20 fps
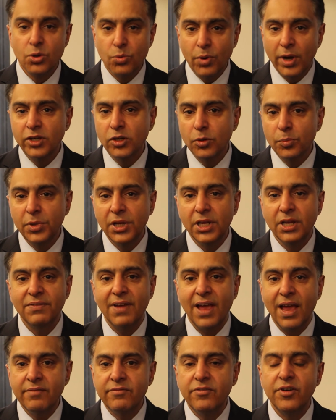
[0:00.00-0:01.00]
who I don't
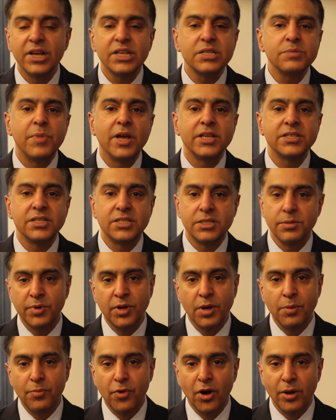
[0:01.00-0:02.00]
believe ever expected to
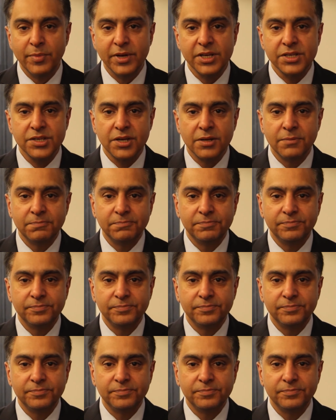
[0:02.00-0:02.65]
become Prime Minister.